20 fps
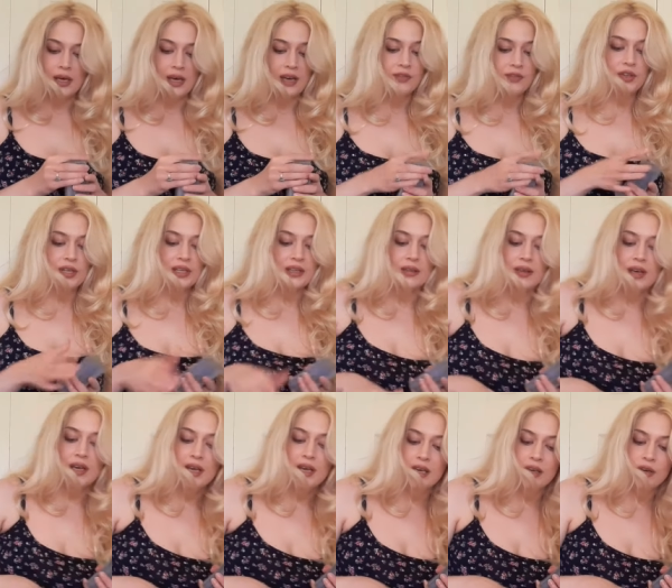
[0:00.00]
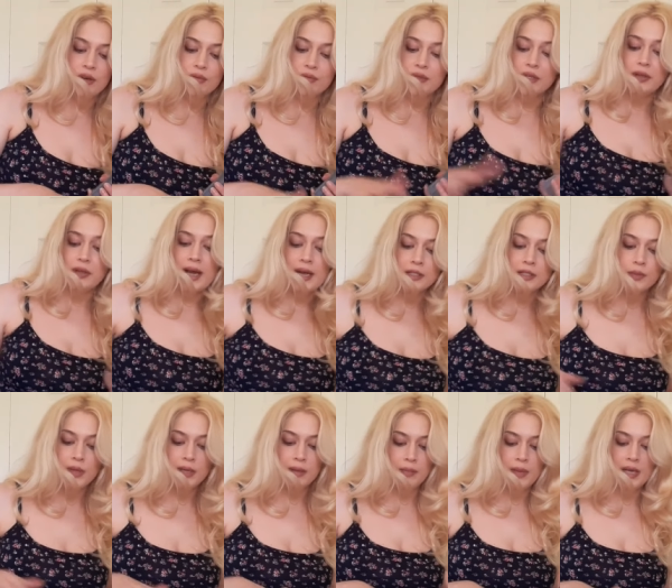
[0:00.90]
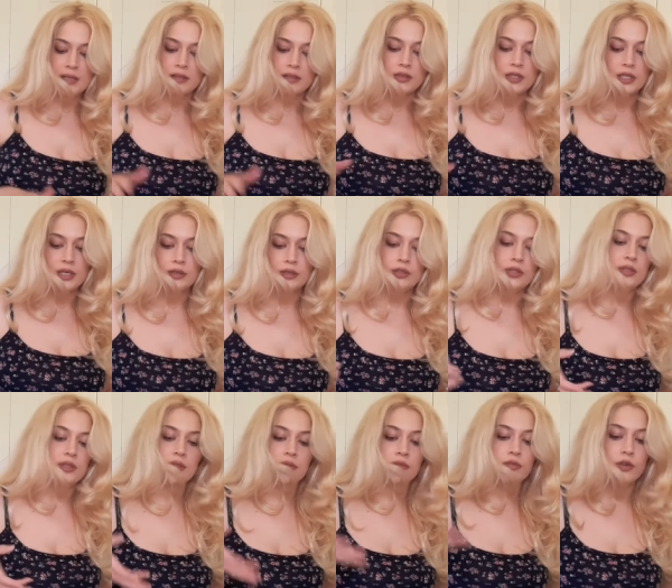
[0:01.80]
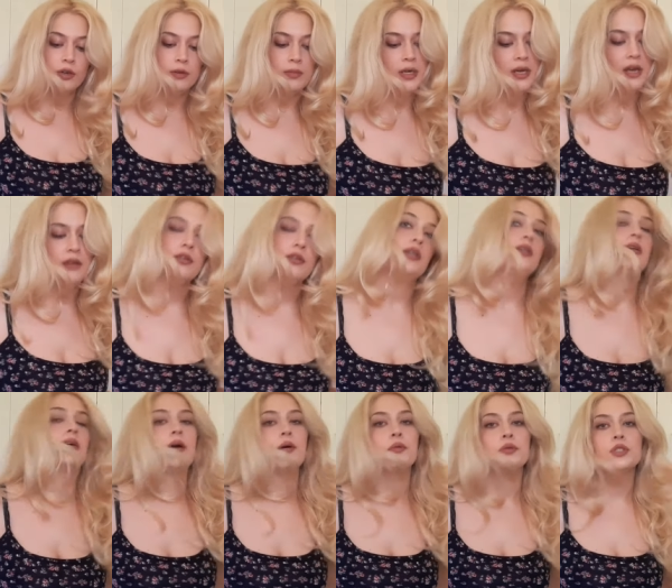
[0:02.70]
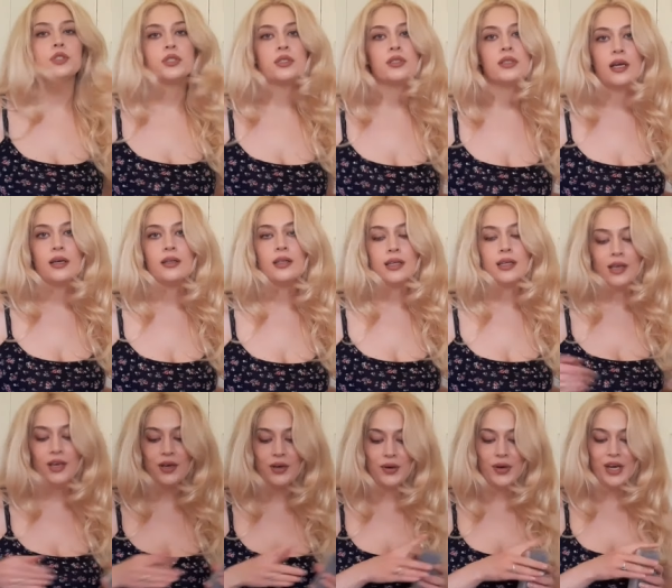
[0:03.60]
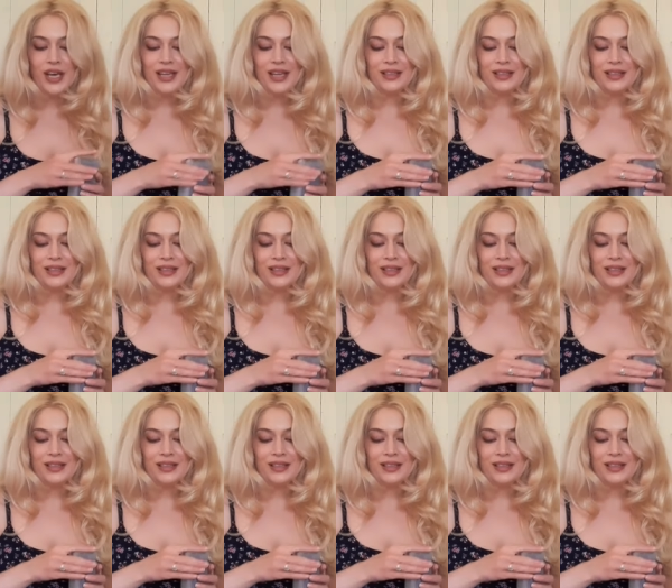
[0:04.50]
I feel like, you know, the last minute message here is just confirming everything I was just telling you.